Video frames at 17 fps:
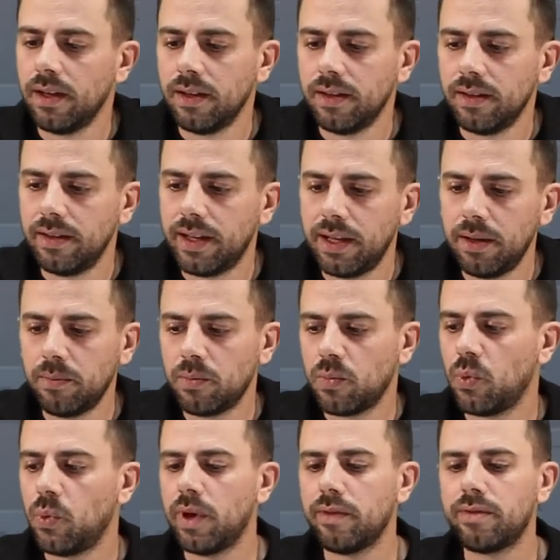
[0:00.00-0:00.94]
Then
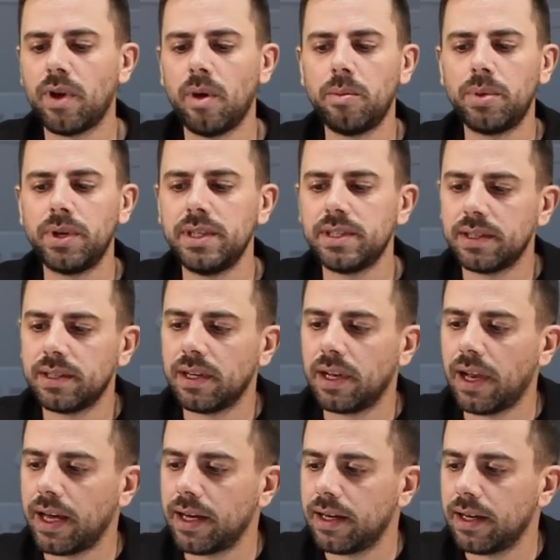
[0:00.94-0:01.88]
we have companies
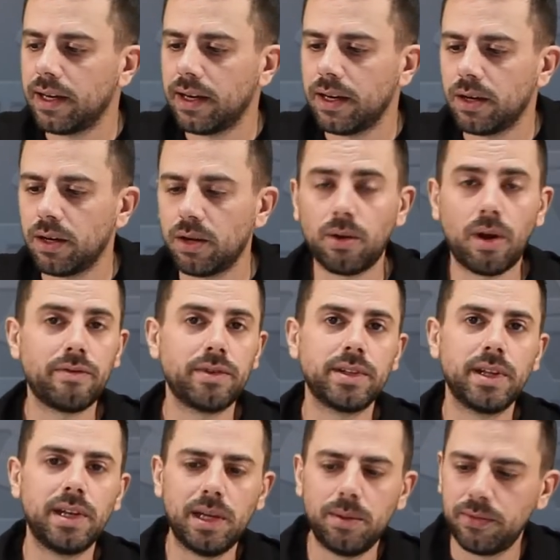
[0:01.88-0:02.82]
like
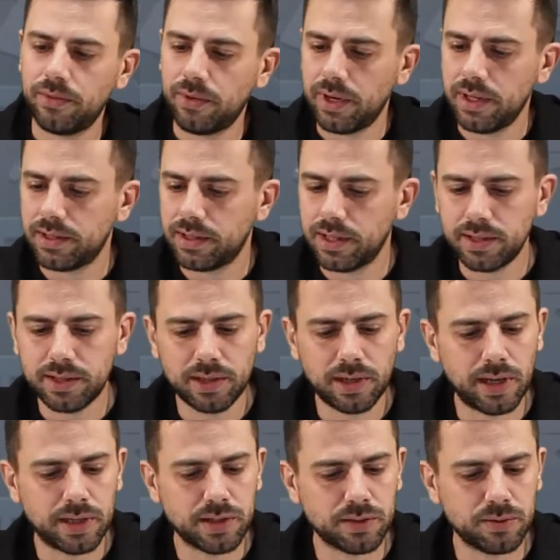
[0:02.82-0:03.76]
Crawford and Lipped, for instance.
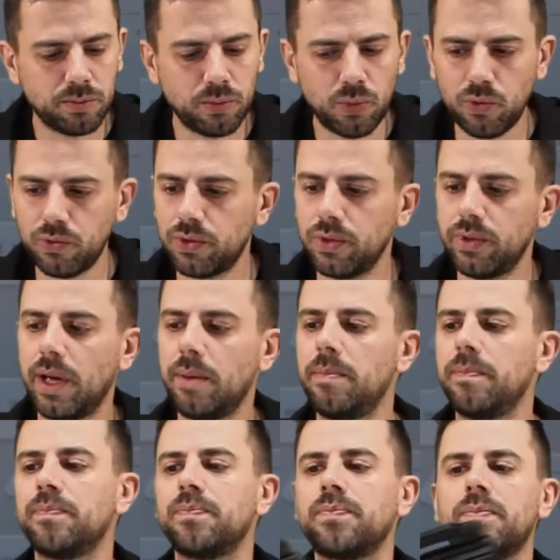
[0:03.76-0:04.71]
Let's move to
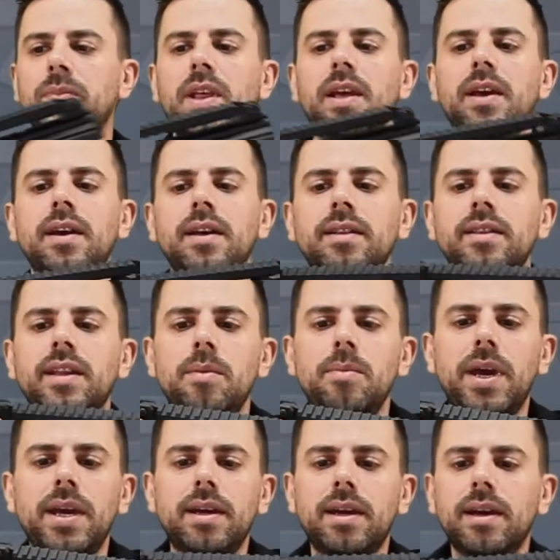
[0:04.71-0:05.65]
them. They
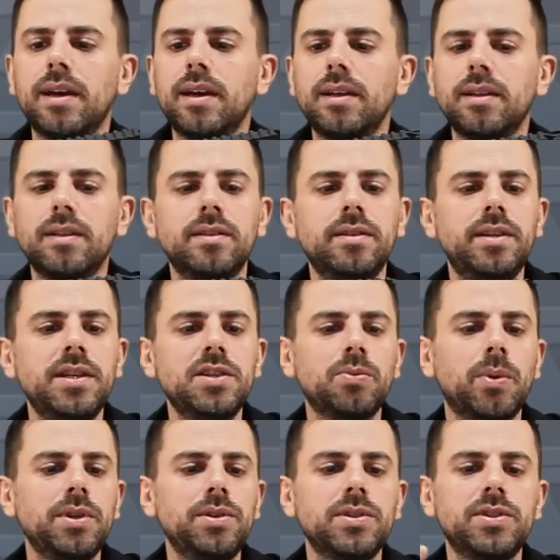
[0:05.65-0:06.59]
make this
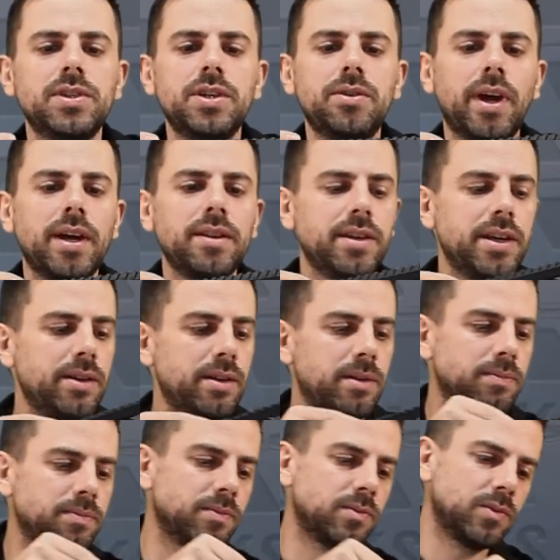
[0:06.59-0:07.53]
one you see right
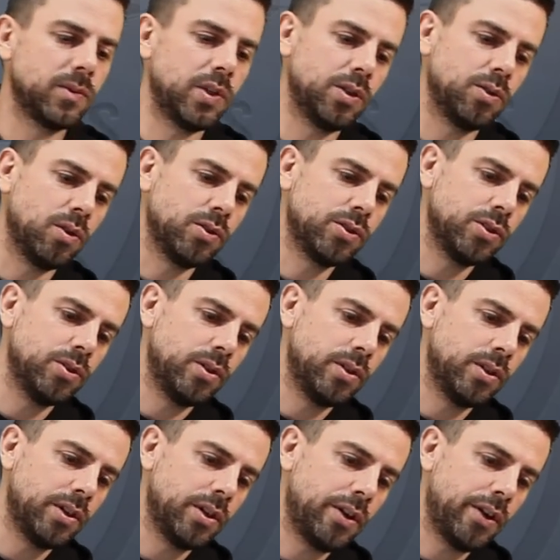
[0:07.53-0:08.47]
here. It
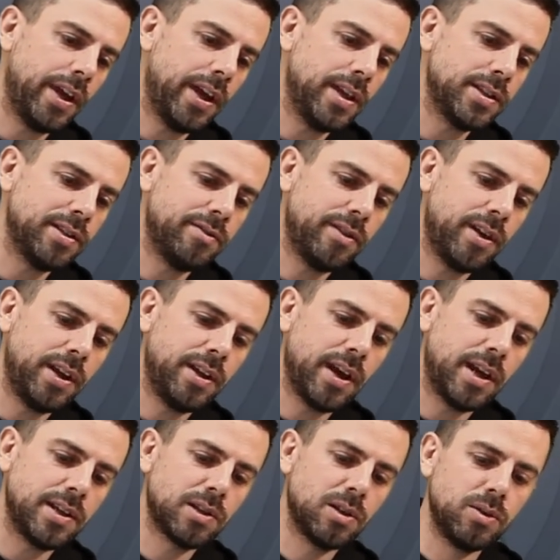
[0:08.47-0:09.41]
also creates a very
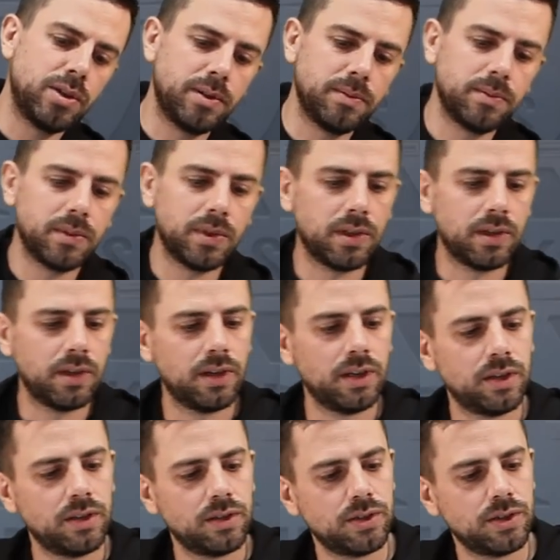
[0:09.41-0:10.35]
nice look,
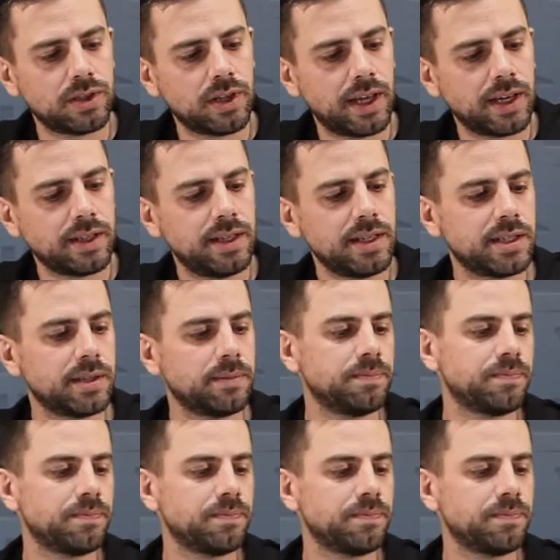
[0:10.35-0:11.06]
just like this.